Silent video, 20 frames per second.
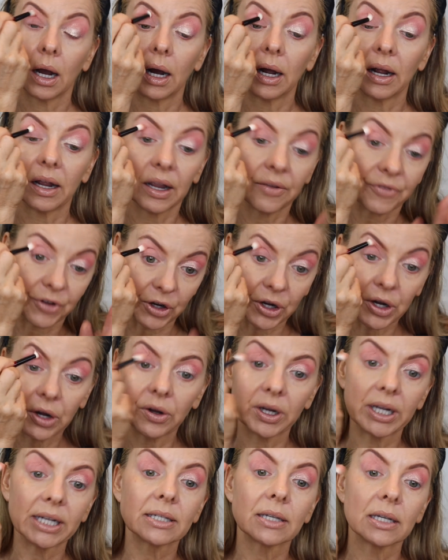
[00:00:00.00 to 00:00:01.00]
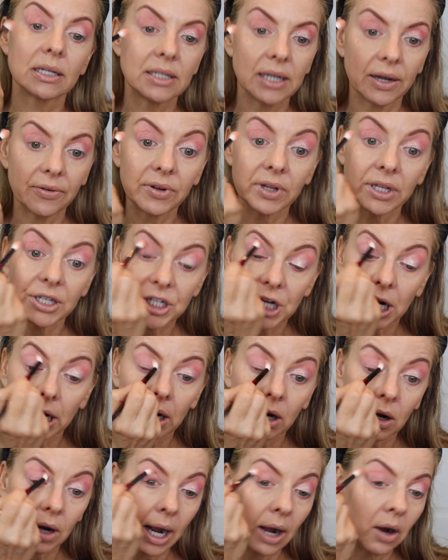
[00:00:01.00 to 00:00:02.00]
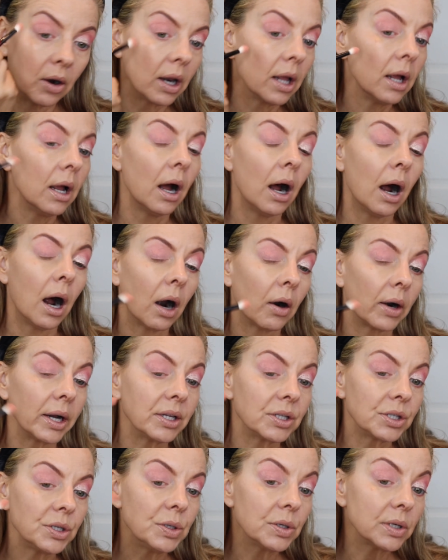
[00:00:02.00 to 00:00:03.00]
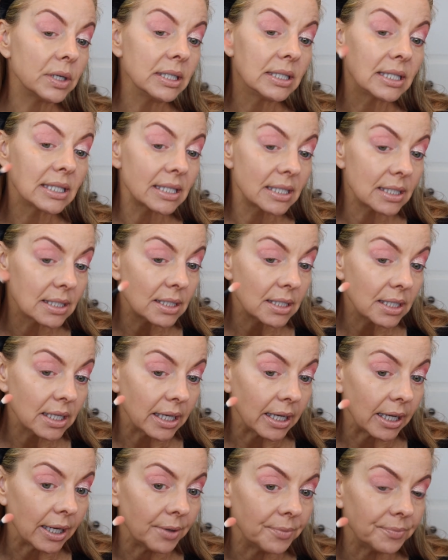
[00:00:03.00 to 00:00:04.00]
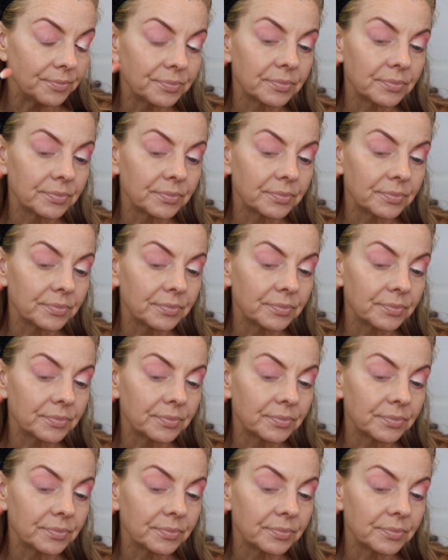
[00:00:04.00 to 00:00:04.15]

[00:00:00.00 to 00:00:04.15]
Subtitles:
if you're curious, definitely check her out. All right, so you can see